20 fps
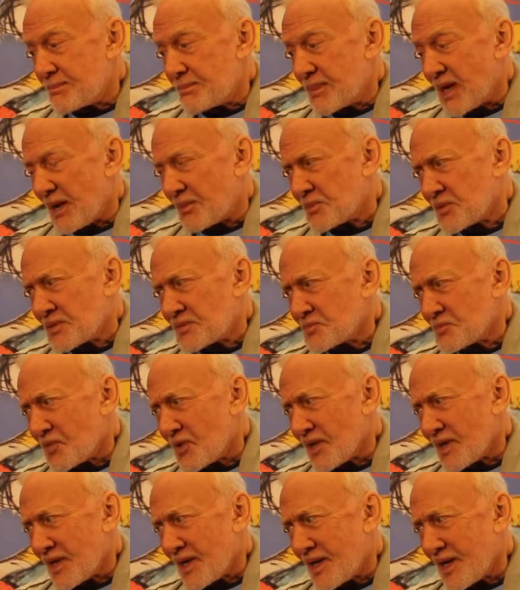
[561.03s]
I wouldn't
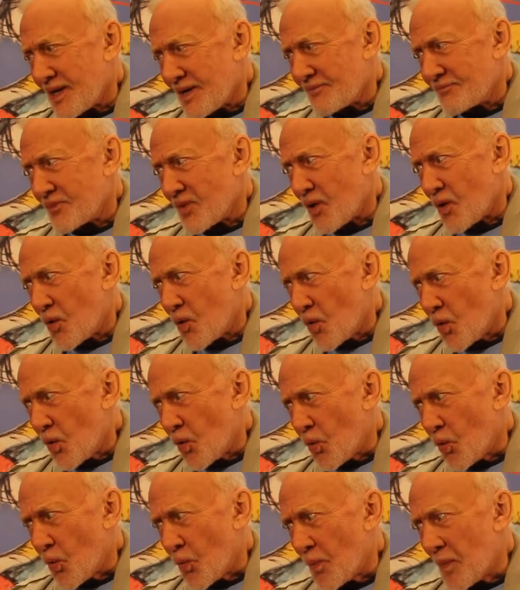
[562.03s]
want to have a
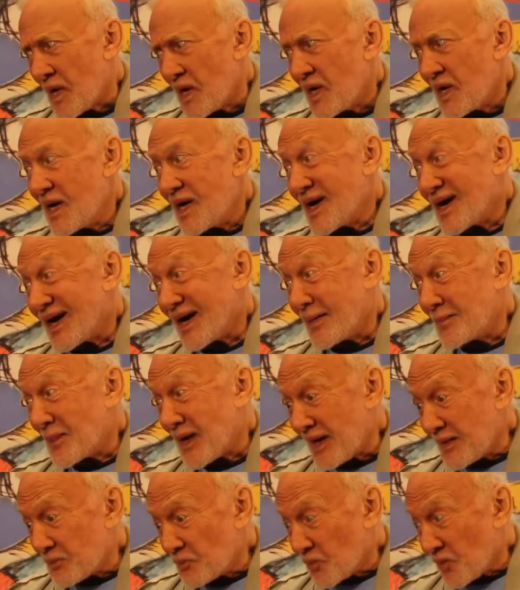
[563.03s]
home. I
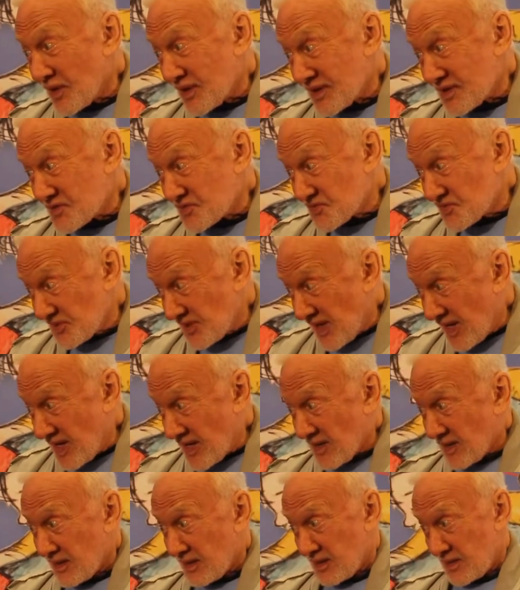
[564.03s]
might want to
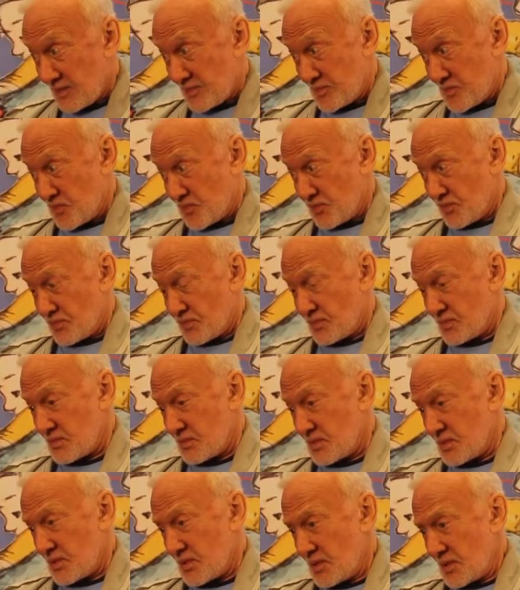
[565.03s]
stay on the moon
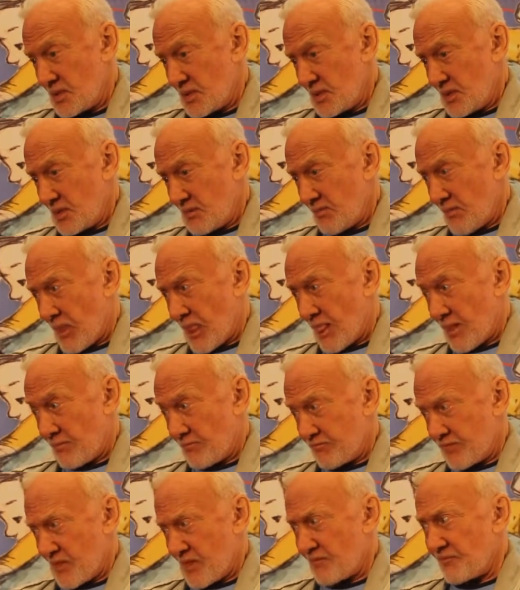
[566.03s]

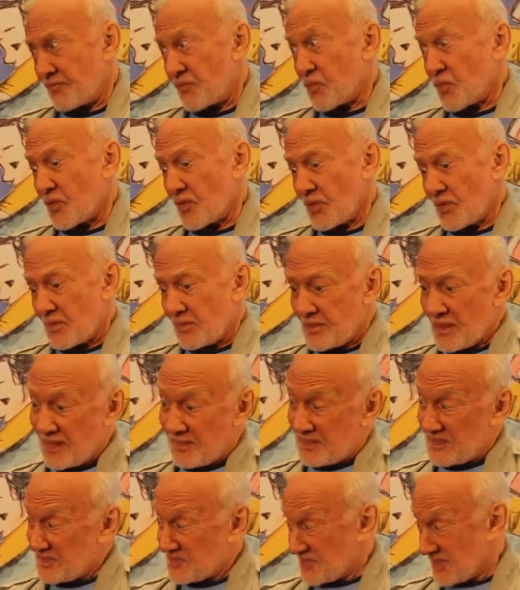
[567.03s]
for
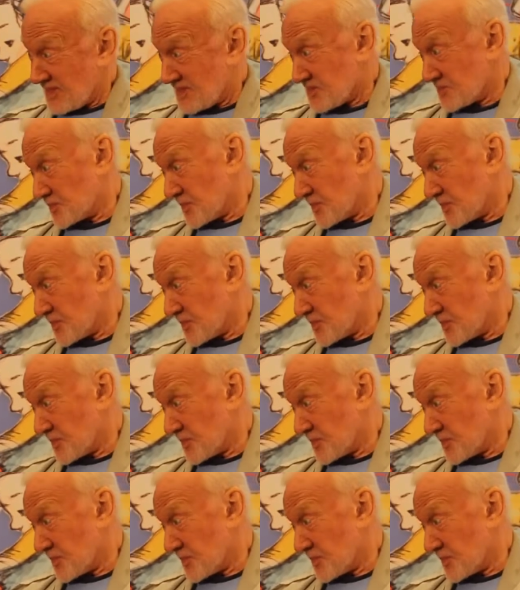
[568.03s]
maybe 6